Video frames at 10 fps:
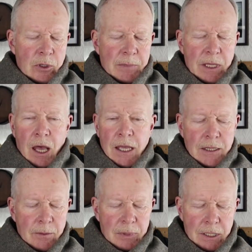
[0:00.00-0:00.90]
put it
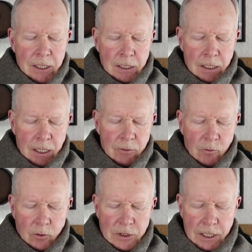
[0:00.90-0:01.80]
behind the pin, and
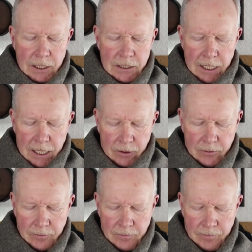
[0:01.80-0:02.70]
rotate it down.